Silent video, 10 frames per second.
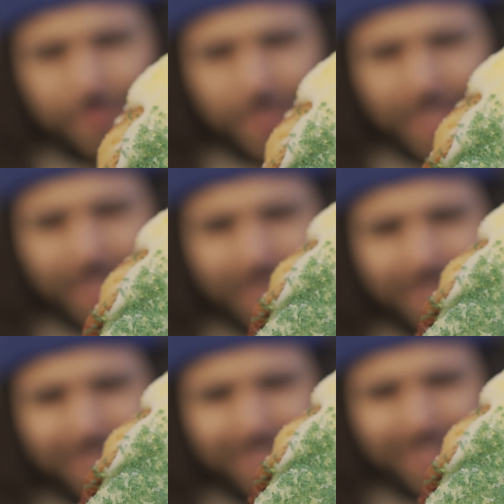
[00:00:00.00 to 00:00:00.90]
look at that.
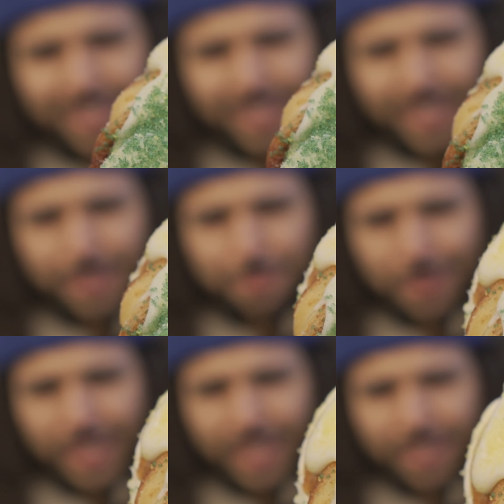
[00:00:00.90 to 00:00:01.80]
And it's
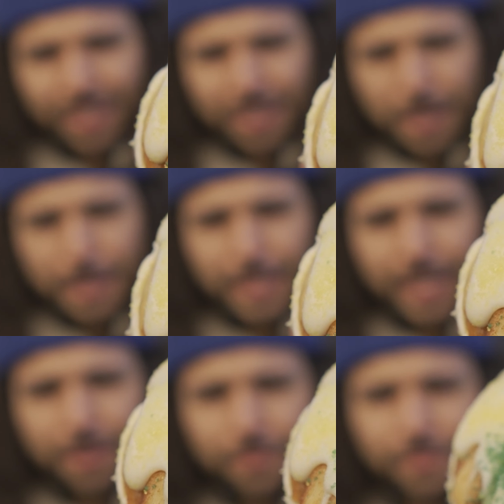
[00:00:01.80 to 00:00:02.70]
brick out here. It's
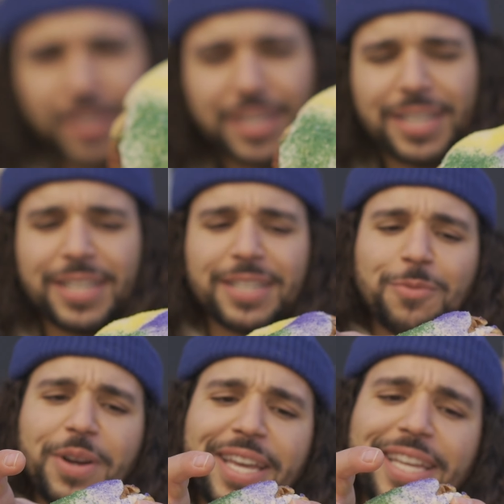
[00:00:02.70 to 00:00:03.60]
like a fucking,
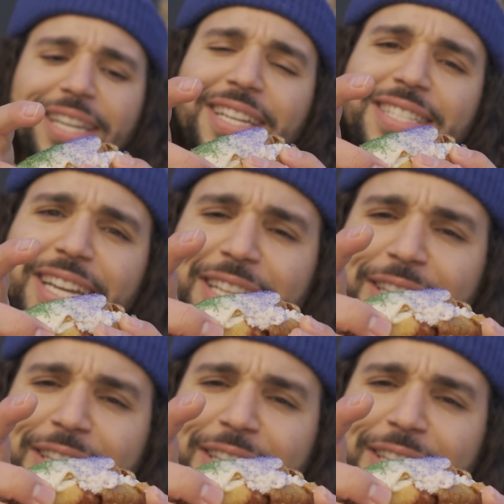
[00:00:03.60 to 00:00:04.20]
wait, it's like a